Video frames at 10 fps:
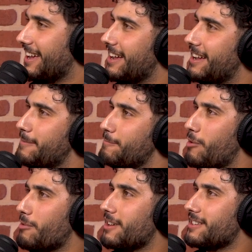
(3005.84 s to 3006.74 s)
Yeah.
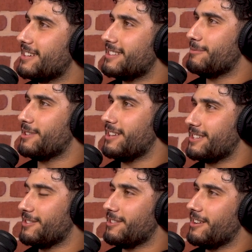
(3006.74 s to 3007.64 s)
What would I say to someone like
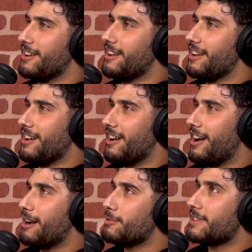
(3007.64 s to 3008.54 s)
you?
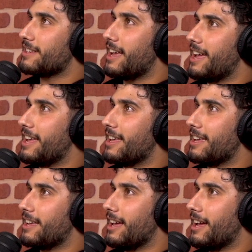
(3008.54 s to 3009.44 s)
I would say
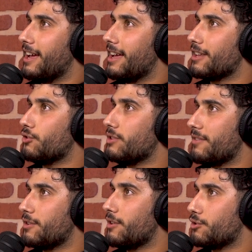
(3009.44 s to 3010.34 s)
you
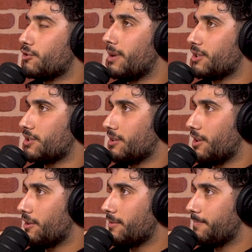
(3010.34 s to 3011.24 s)
never know too much to
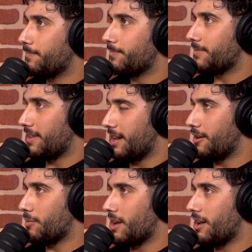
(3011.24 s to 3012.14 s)
learn. I
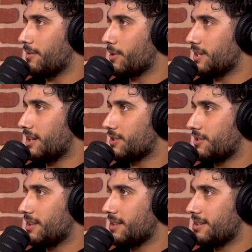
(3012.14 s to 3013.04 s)
know we kind of already touched
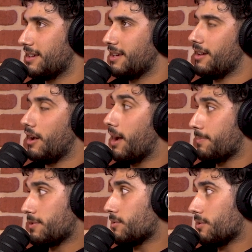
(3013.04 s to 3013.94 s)
on this. I'm
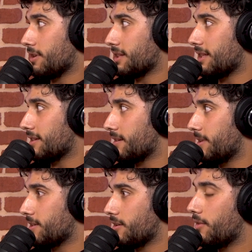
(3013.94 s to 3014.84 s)
still learning that lesson
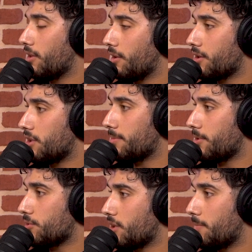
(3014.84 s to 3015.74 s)
myself. A lot of times
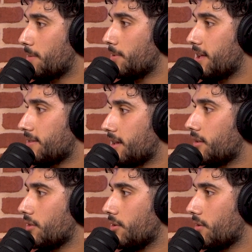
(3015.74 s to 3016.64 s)
I'll shut people out and say,
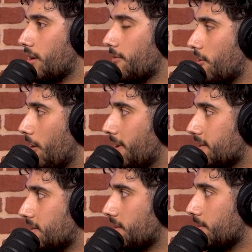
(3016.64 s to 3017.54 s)
look, I've got my
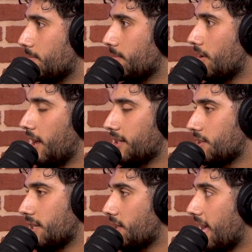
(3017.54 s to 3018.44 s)
system. I
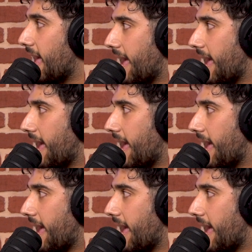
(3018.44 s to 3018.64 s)
just need to